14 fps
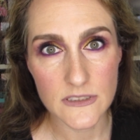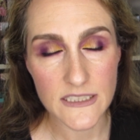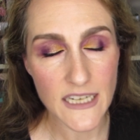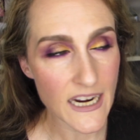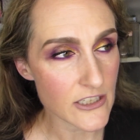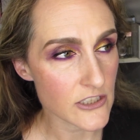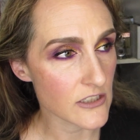
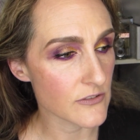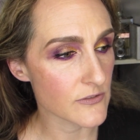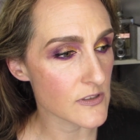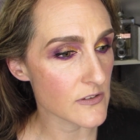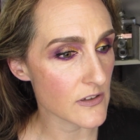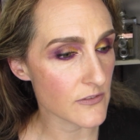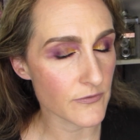Gosh,
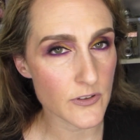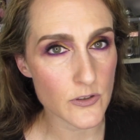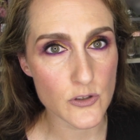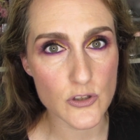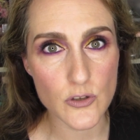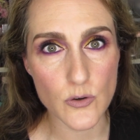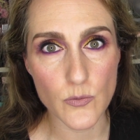it
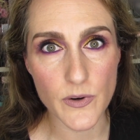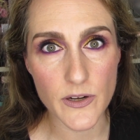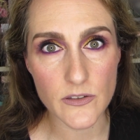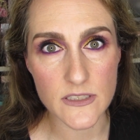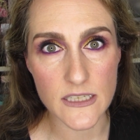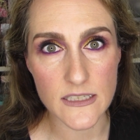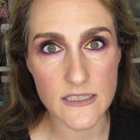feels so
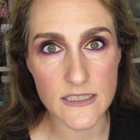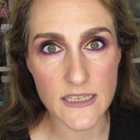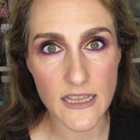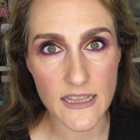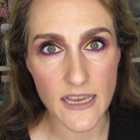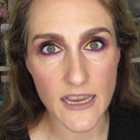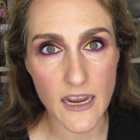weird to
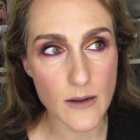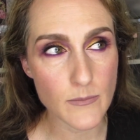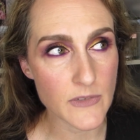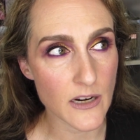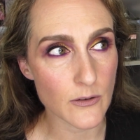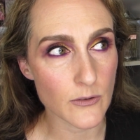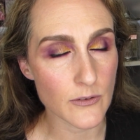say that. I'm
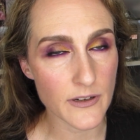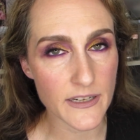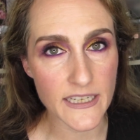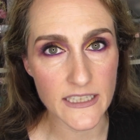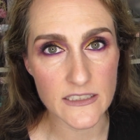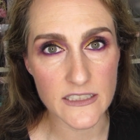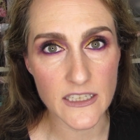not
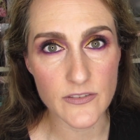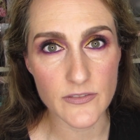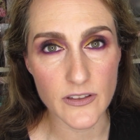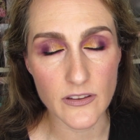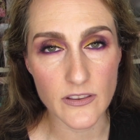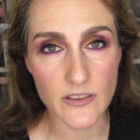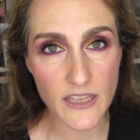ready to
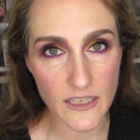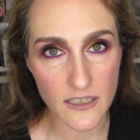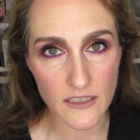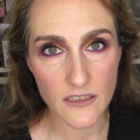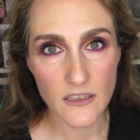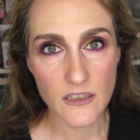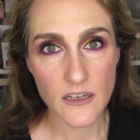even
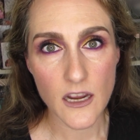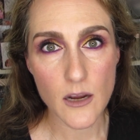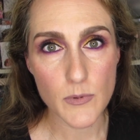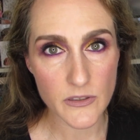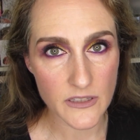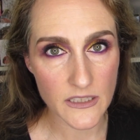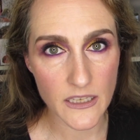think
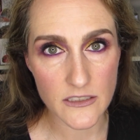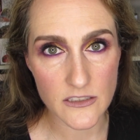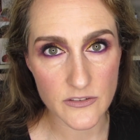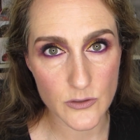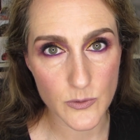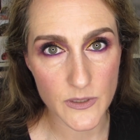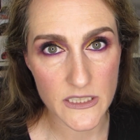about the end
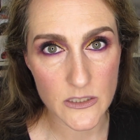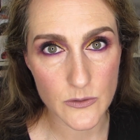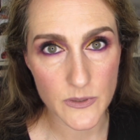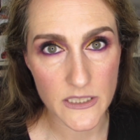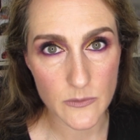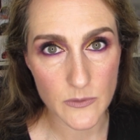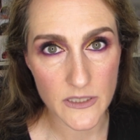of
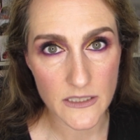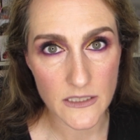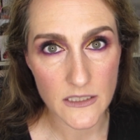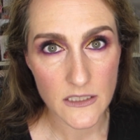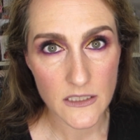2021.